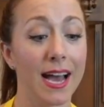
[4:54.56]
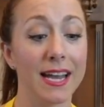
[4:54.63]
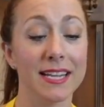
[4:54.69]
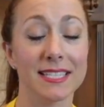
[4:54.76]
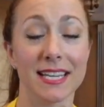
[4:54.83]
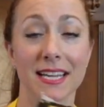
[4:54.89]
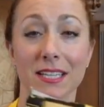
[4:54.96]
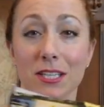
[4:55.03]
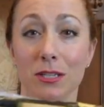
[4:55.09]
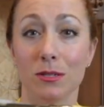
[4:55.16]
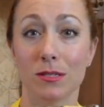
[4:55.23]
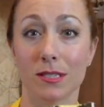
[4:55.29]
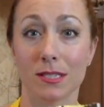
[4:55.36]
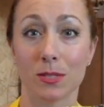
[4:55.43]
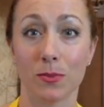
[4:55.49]
I decided to
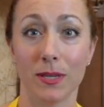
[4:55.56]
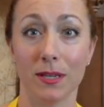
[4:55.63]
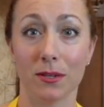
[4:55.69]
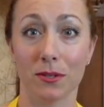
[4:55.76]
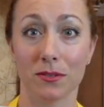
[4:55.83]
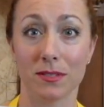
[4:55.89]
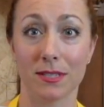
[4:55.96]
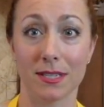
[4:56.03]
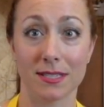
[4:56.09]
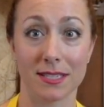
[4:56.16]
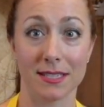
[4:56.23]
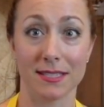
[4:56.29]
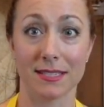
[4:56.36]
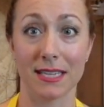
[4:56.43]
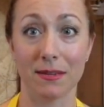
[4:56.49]
use the Sweet Earth
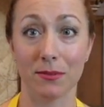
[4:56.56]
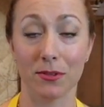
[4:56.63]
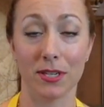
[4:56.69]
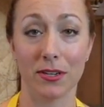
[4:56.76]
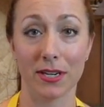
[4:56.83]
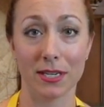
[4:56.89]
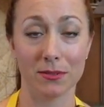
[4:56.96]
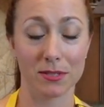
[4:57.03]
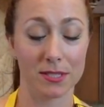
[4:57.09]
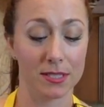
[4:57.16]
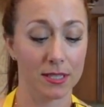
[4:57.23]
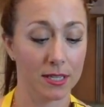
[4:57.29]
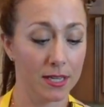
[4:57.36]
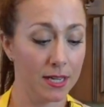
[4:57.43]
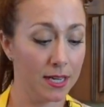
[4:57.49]
Tuscan Savory Grounds.
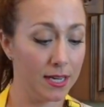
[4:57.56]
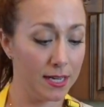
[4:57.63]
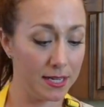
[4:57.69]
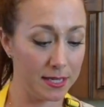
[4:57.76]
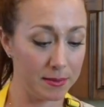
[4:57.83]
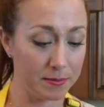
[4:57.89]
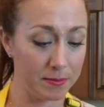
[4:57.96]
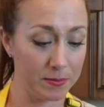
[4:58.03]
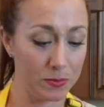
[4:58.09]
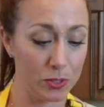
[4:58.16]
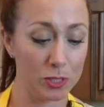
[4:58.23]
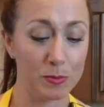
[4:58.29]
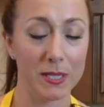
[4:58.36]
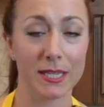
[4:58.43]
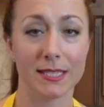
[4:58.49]

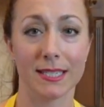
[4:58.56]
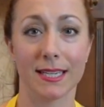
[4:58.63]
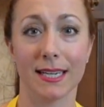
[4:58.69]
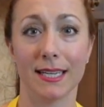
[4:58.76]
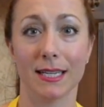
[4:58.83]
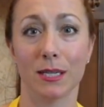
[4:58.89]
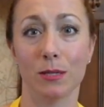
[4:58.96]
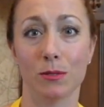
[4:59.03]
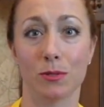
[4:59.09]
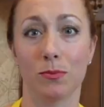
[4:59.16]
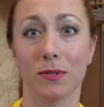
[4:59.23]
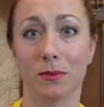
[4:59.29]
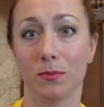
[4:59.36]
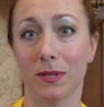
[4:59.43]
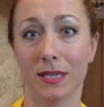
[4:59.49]
Just because it kind of goes
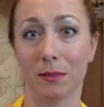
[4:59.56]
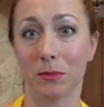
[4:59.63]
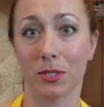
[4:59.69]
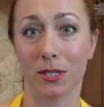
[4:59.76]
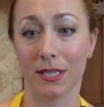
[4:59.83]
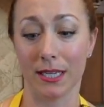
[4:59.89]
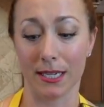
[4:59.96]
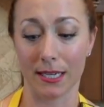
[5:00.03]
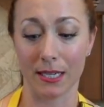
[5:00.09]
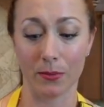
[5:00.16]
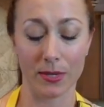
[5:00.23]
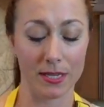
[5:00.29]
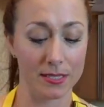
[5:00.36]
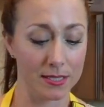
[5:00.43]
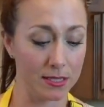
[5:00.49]
with what I'm cooking
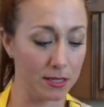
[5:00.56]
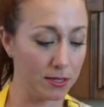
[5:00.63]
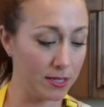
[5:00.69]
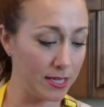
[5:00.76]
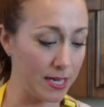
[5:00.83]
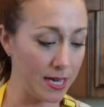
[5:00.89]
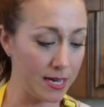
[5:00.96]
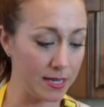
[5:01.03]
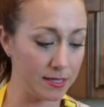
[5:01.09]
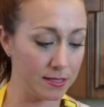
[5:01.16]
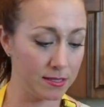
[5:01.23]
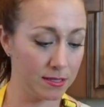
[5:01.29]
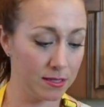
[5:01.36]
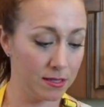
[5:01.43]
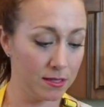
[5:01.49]
anyways. It already
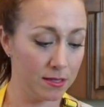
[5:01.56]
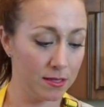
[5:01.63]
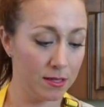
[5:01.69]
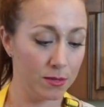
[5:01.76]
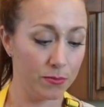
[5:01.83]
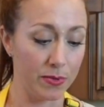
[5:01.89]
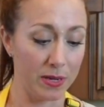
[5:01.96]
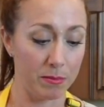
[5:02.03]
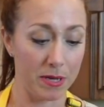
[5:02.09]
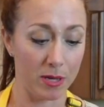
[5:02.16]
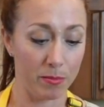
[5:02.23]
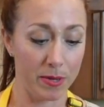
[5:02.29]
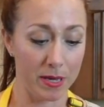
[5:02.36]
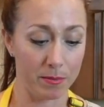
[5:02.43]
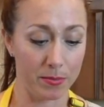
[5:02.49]
has red
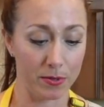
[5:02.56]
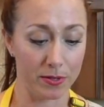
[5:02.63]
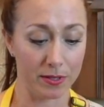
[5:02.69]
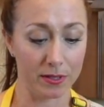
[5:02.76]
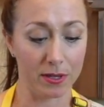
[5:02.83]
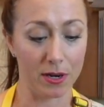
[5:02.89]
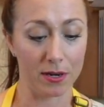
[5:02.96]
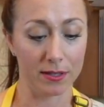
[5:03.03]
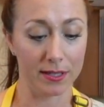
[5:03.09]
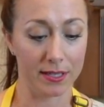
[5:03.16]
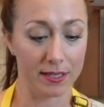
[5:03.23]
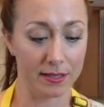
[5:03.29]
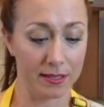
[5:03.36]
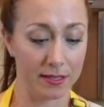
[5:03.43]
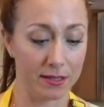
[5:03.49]
bell pepper and
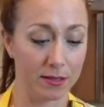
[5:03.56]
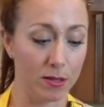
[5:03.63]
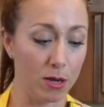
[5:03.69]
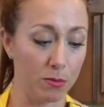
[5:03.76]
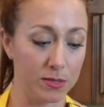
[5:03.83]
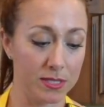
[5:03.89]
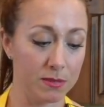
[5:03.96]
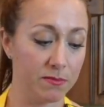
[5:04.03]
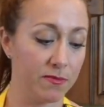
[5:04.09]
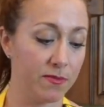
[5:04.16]
garlic in there, along with some